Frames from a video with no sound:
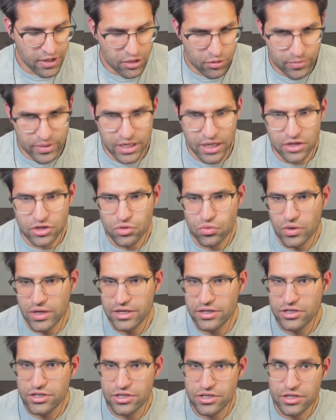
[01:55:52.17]
follow me on
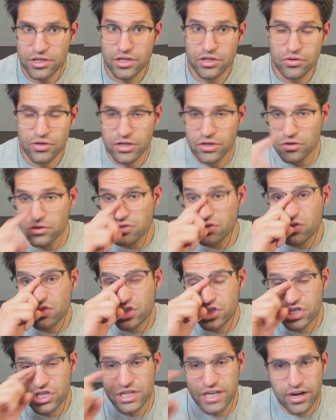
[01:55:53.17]
Twitch. You can also
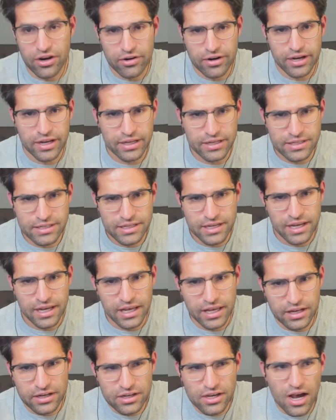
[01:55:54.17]
share it
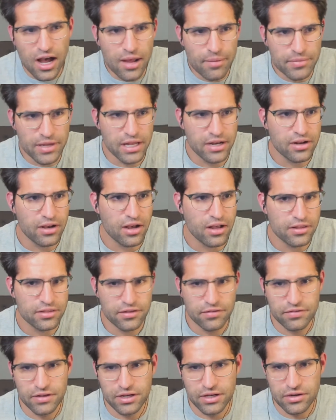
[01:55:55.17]
and comment
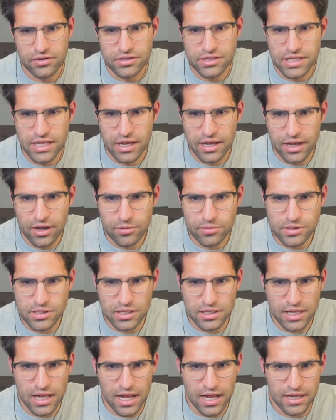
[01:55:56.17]
on the videos. That
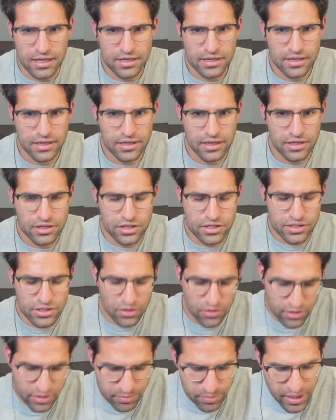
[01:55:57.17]
helps a lot.
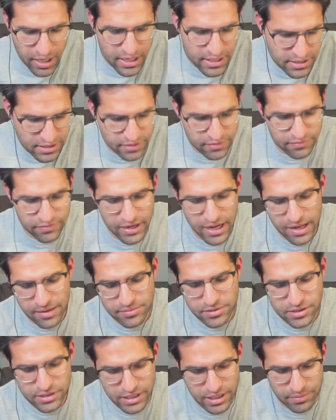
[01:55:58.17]
Just all the positive
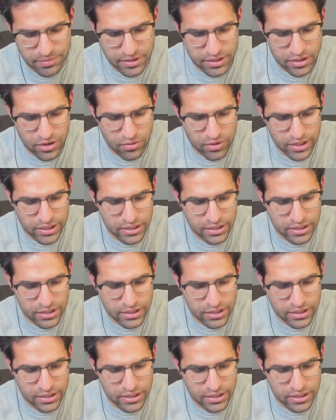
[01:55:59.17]
vibes, keep it